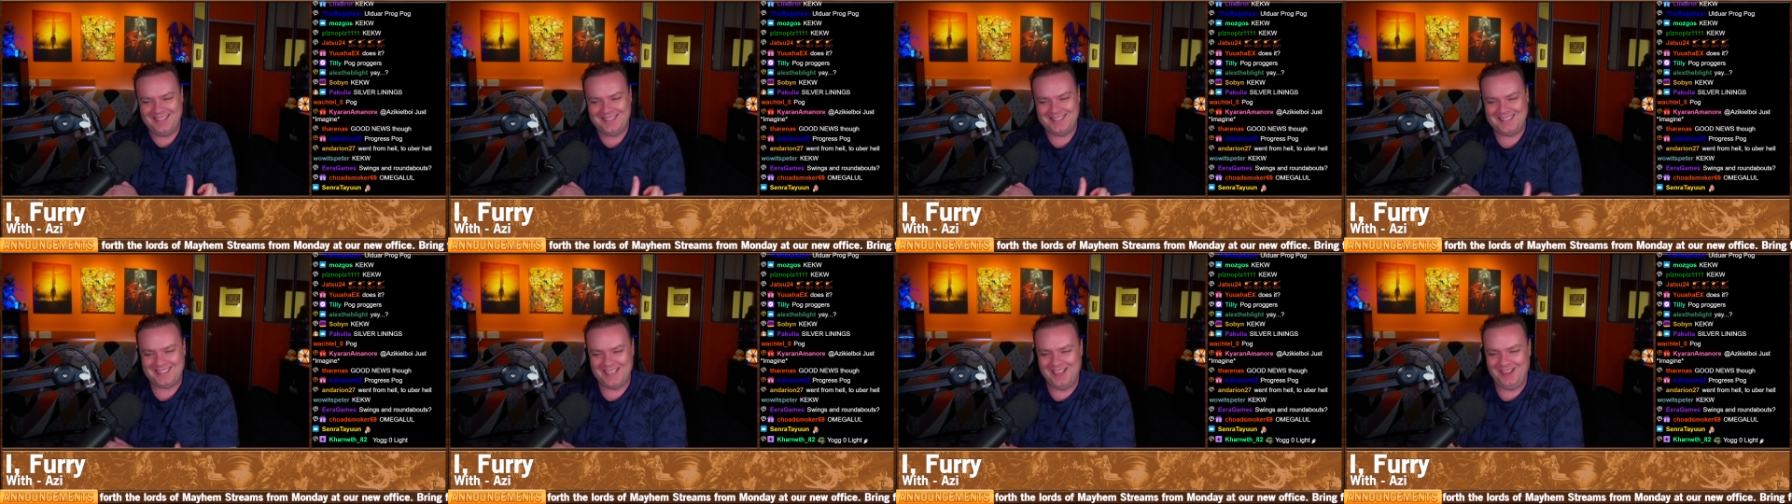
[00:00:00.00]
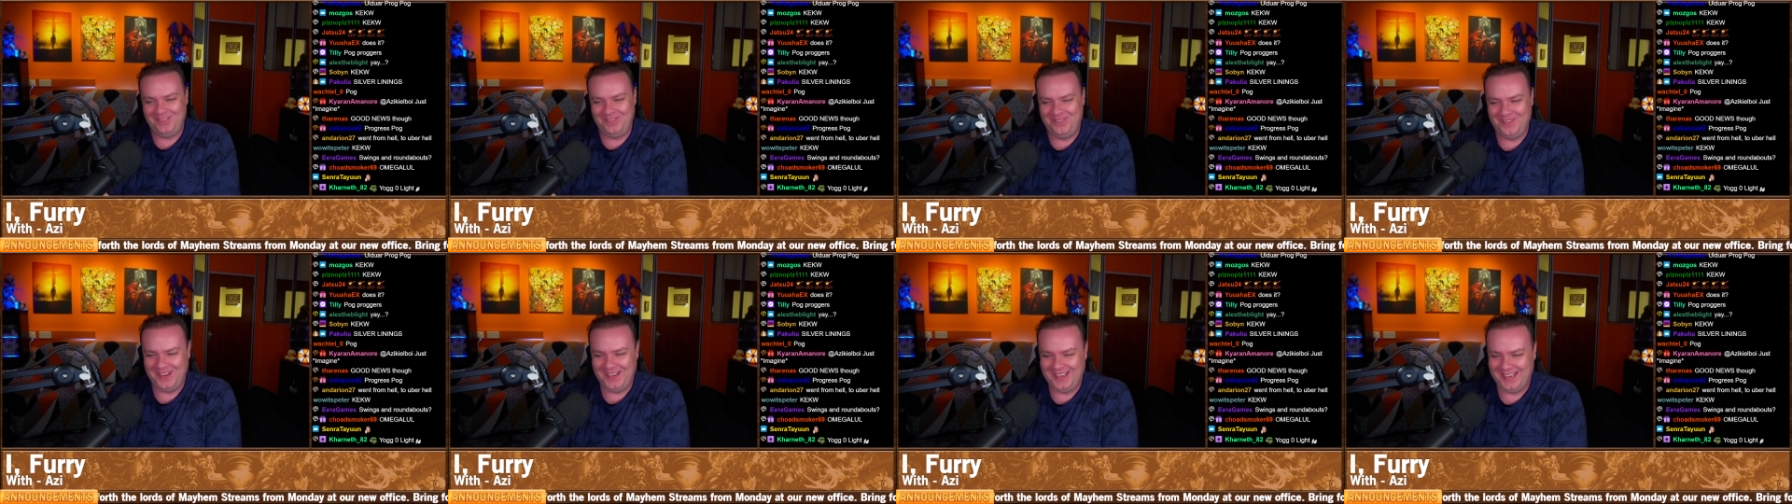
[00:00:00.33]

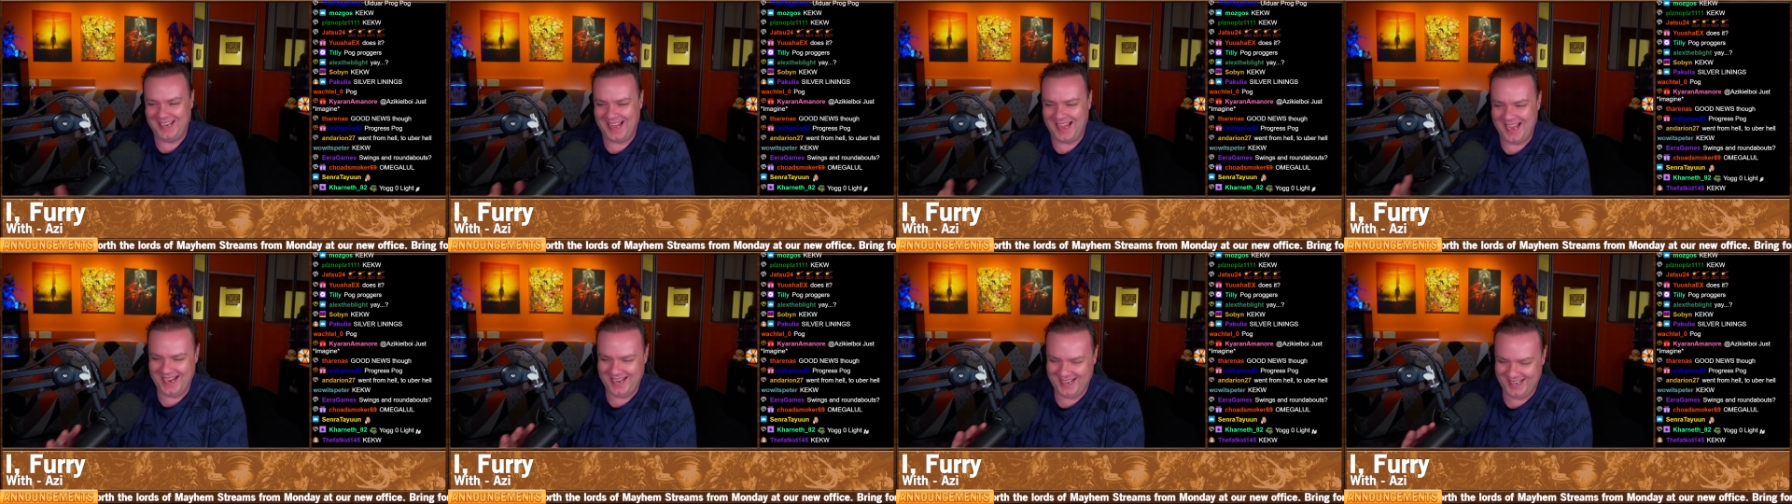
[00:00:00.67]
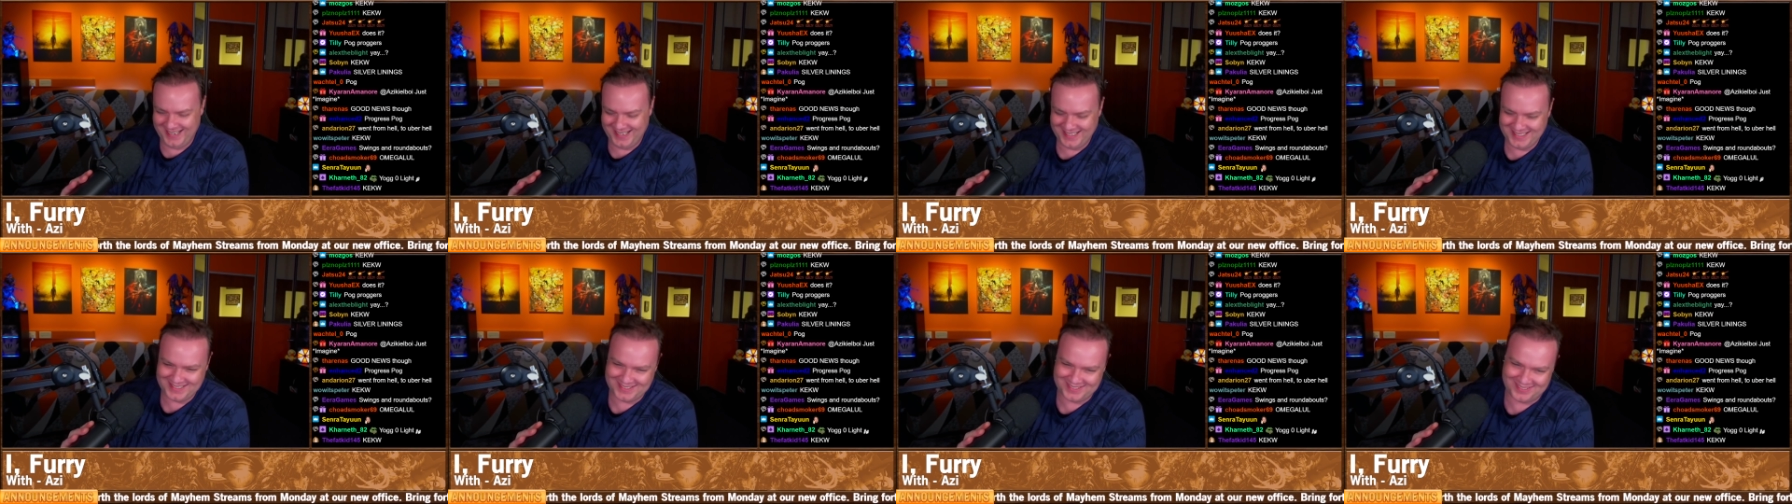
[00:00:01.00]
Silver
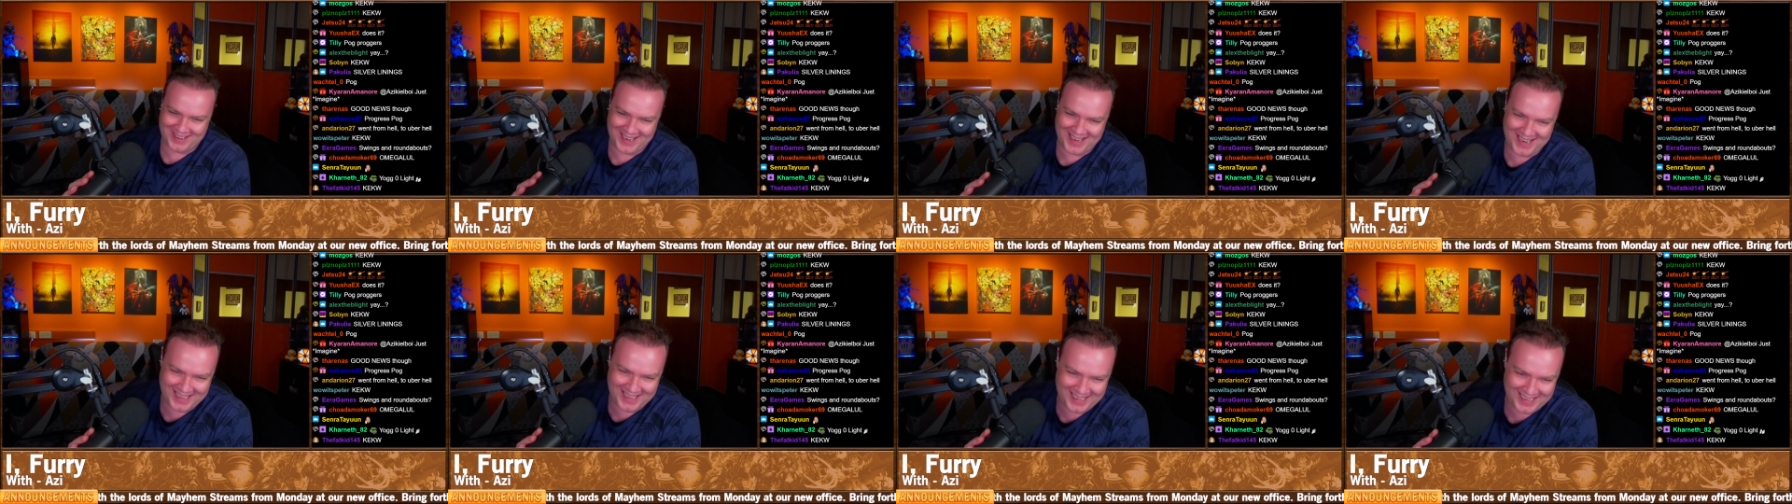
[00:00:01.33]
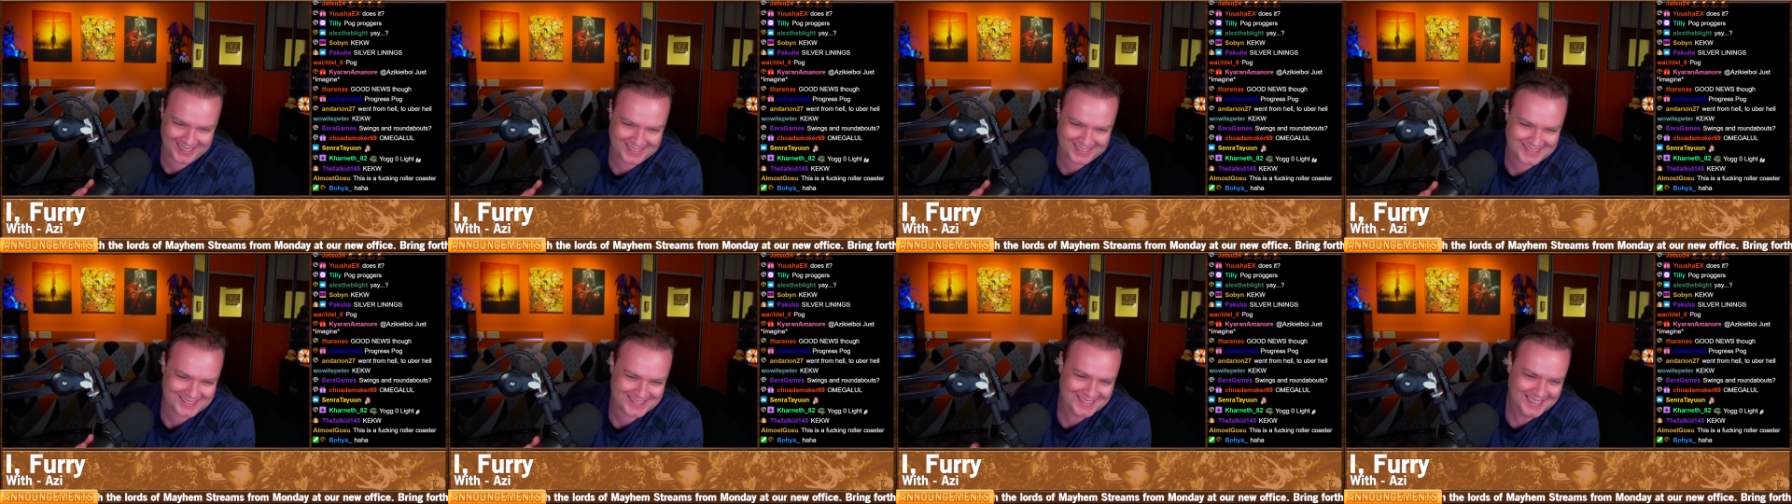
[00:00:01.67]
linings, right,
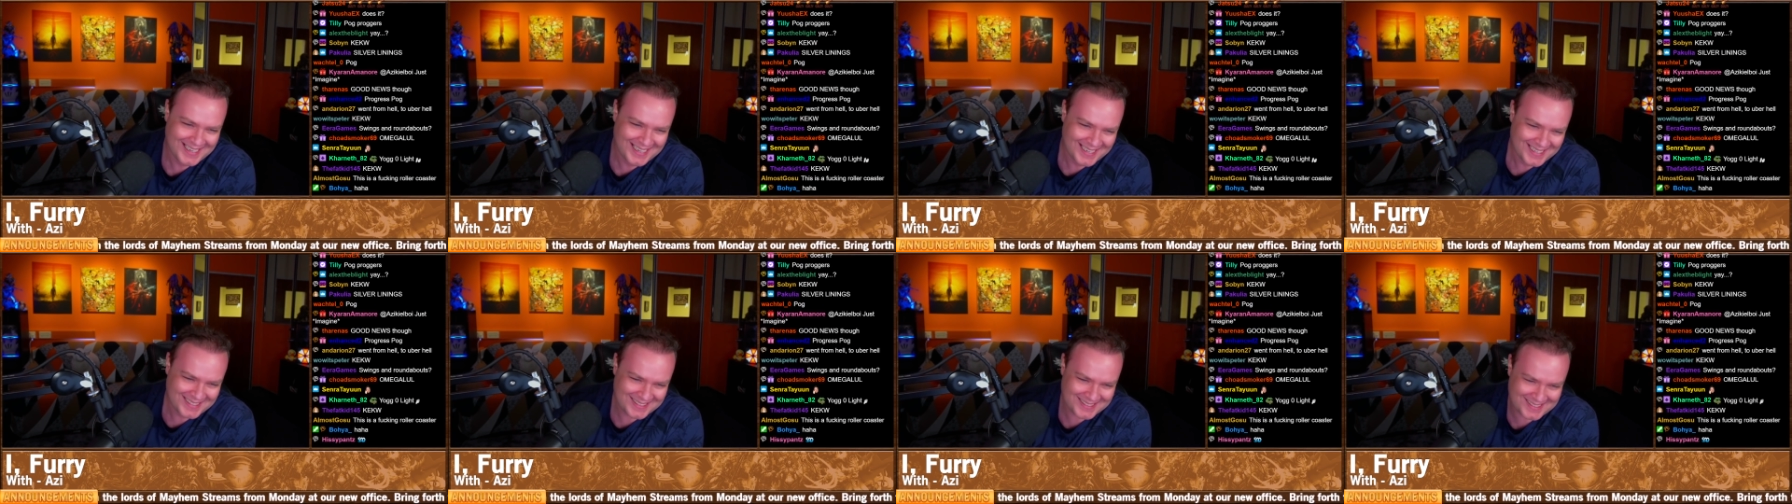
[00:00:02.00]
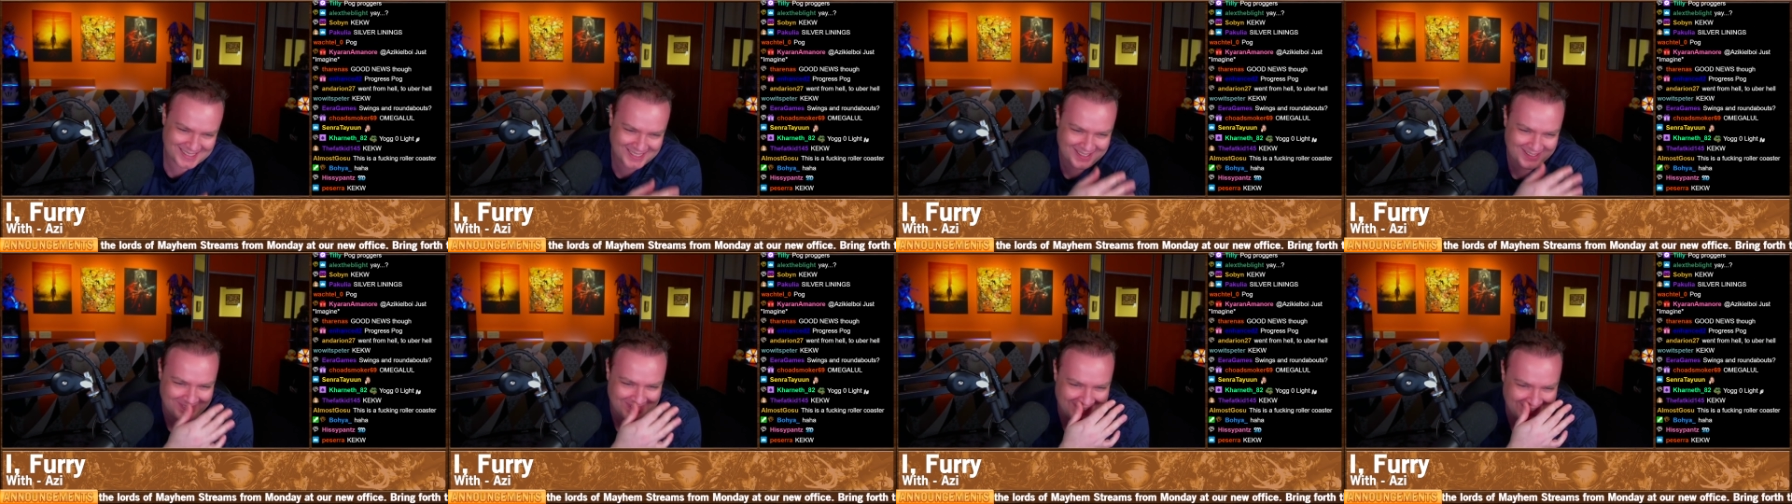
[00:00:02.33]
Alex?
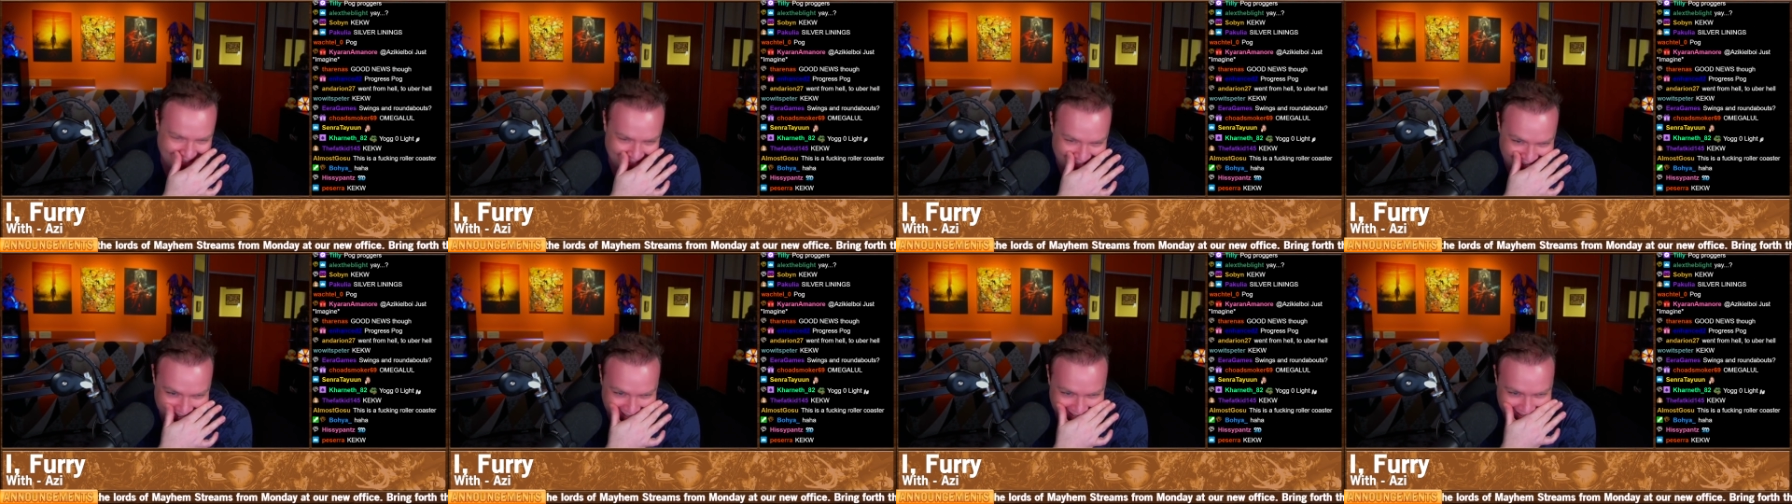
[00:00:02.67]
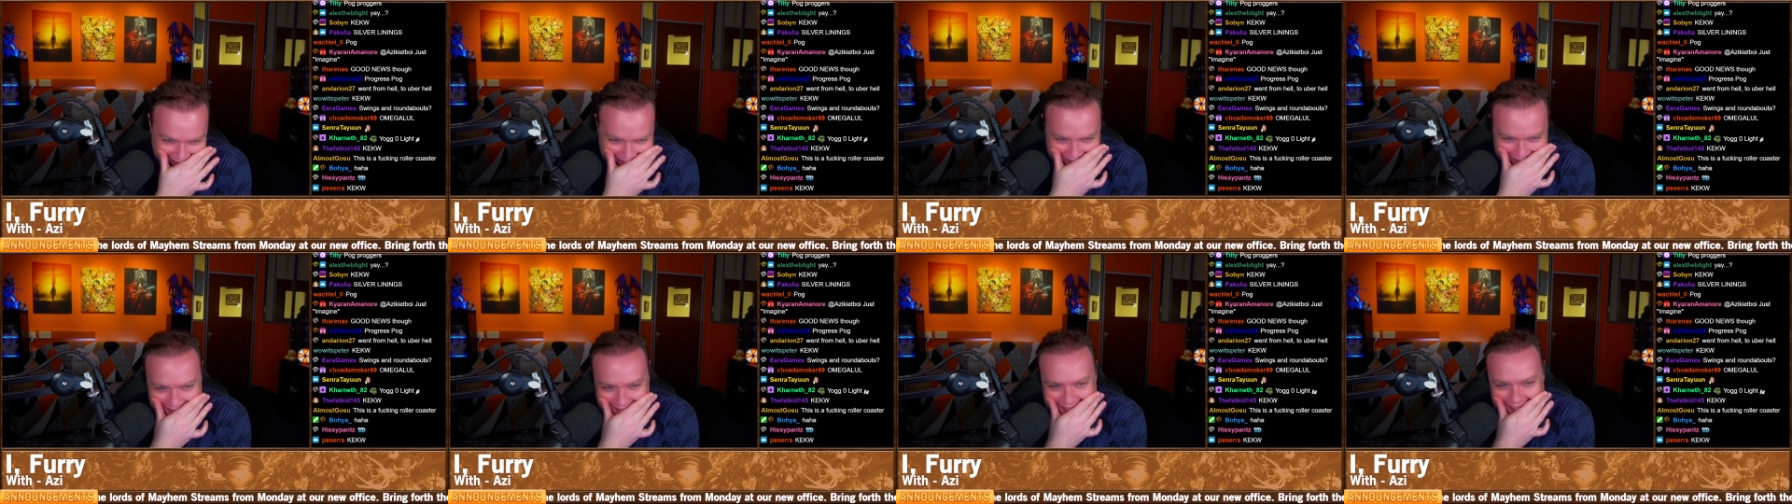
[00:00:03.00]
Silver
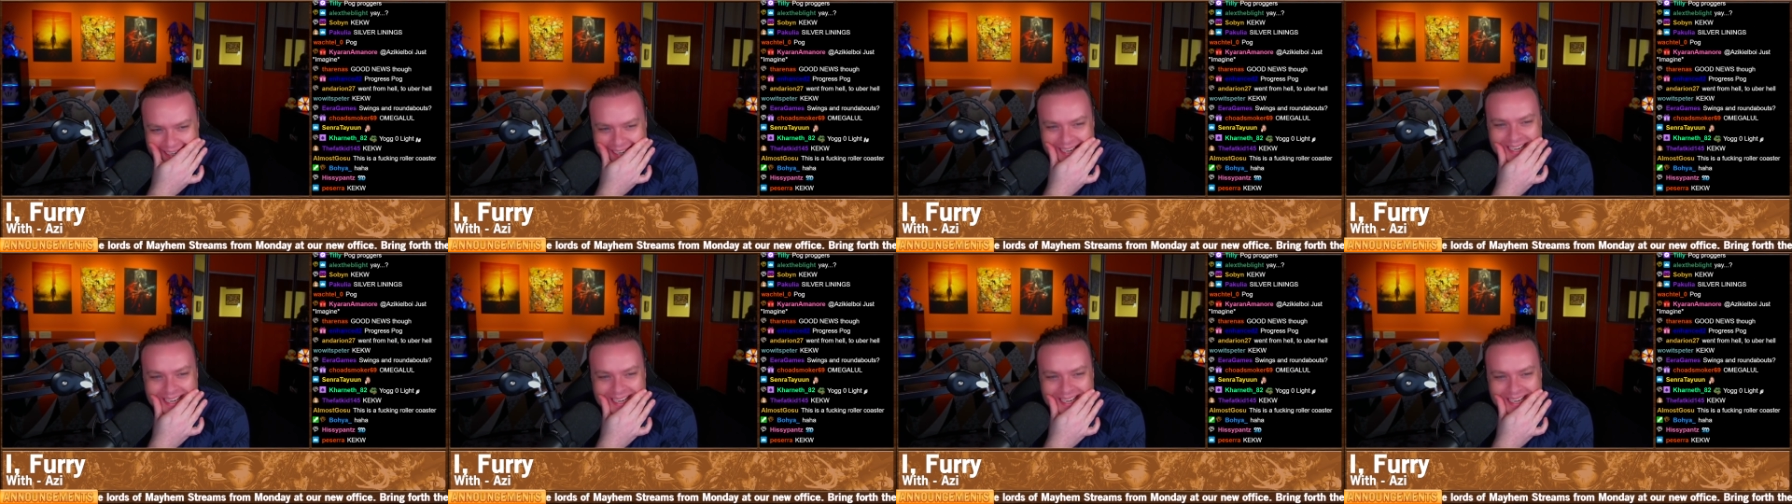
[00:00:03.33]
linings.